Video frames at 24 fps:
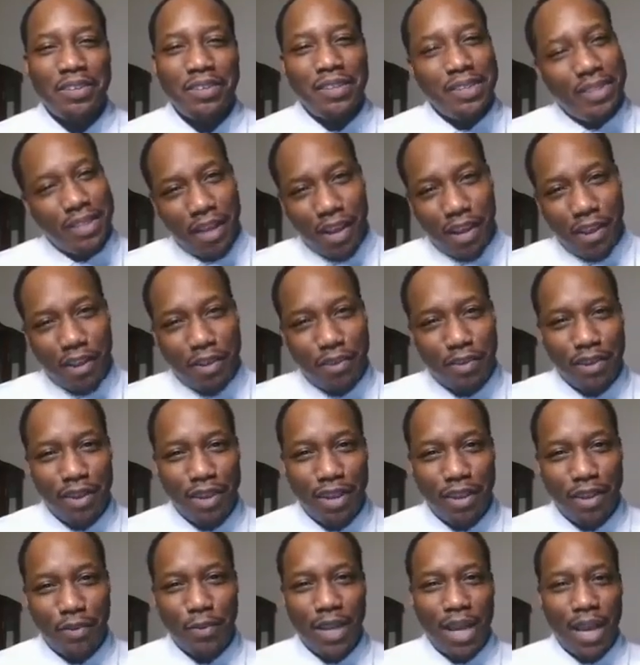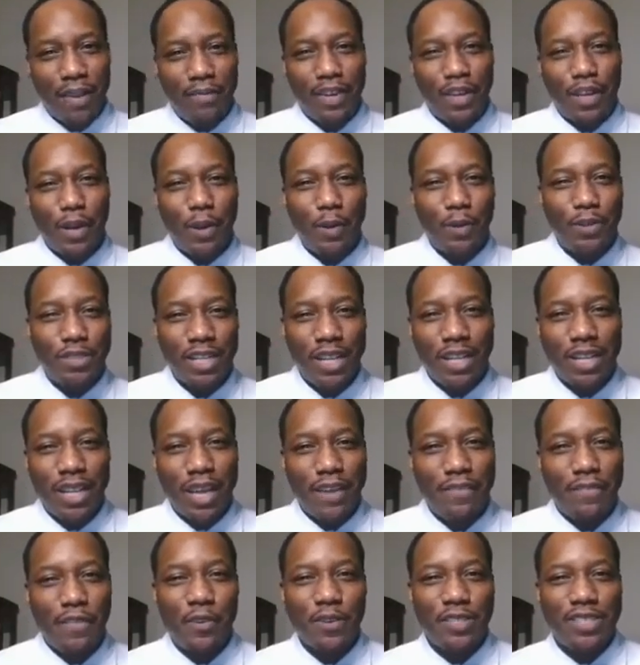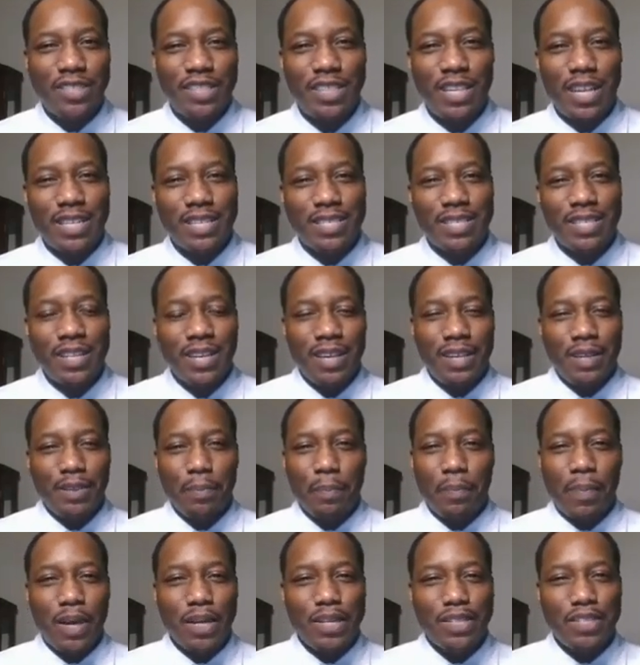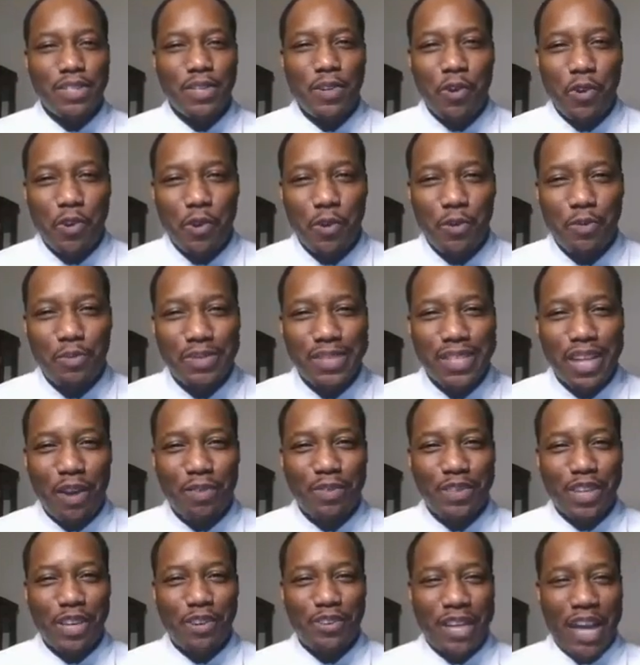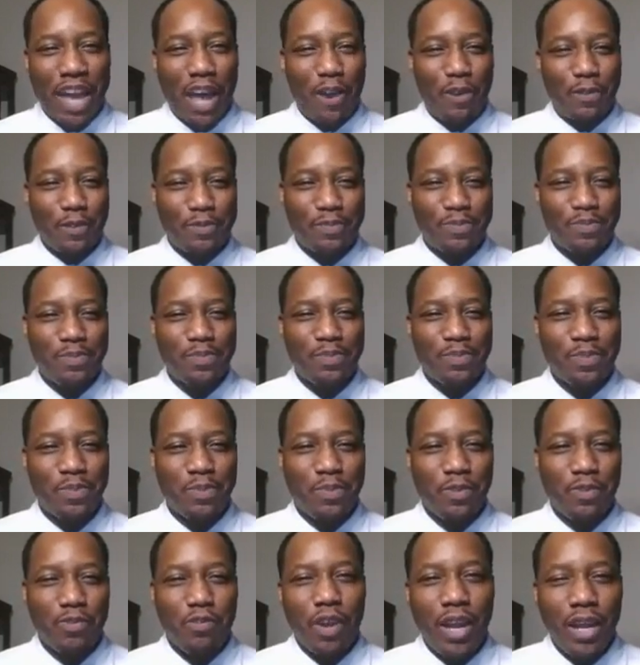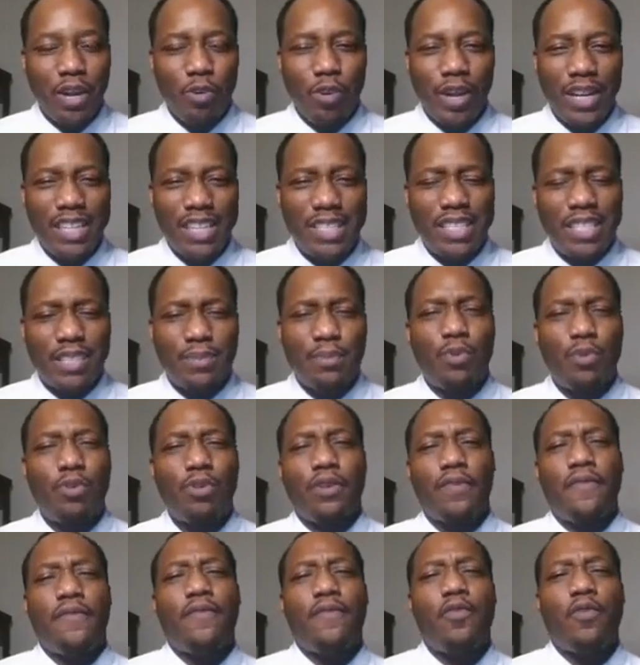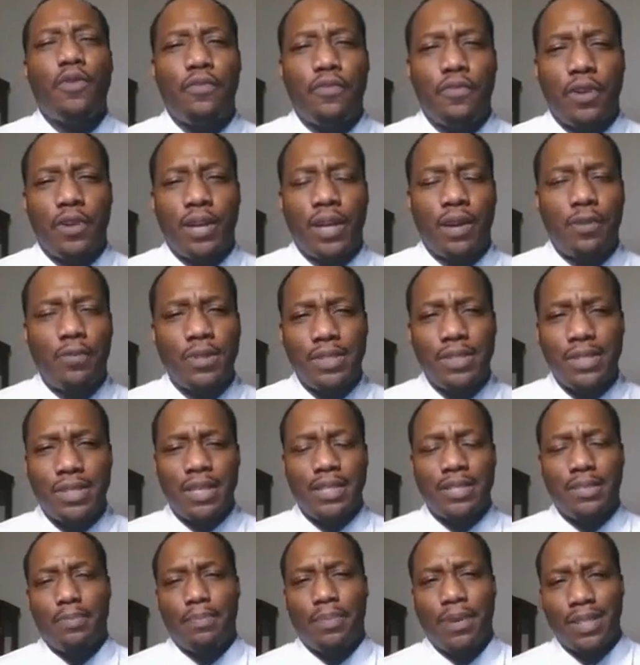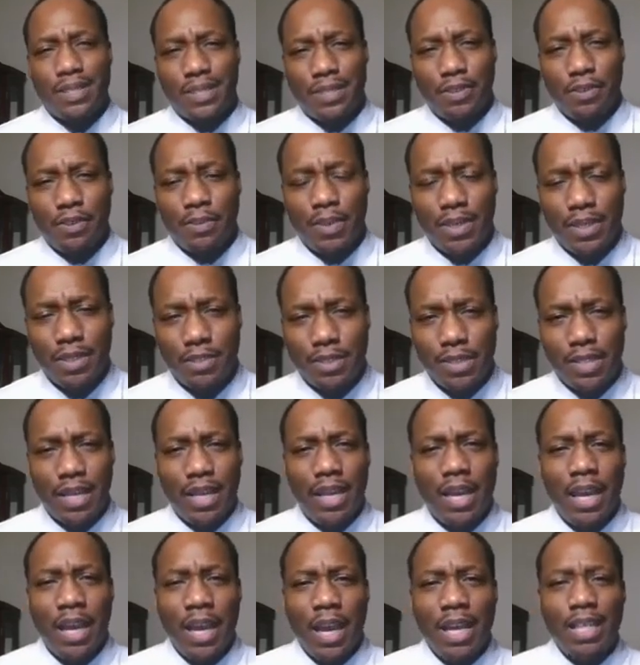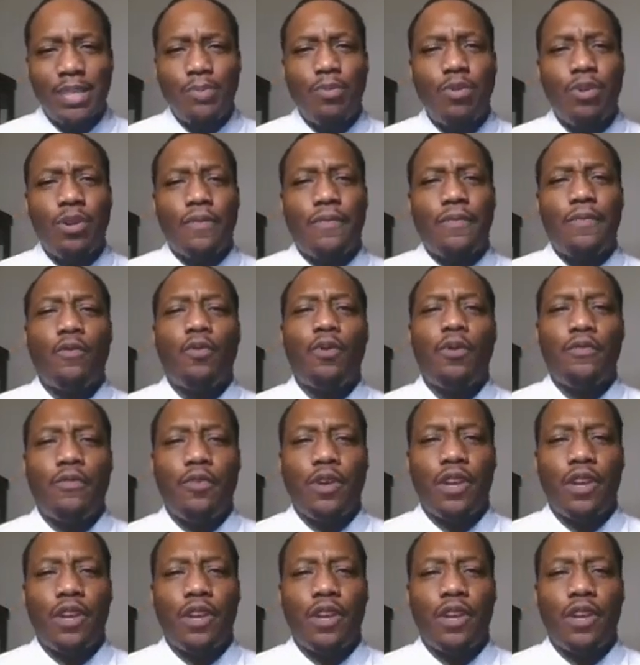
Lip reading: Oh, and we have inclusion and diversity as buzz terms out there now, right? Or at least it's more in the forefront. I wouldn't say it's a buzz term. I just say it's more in the forefront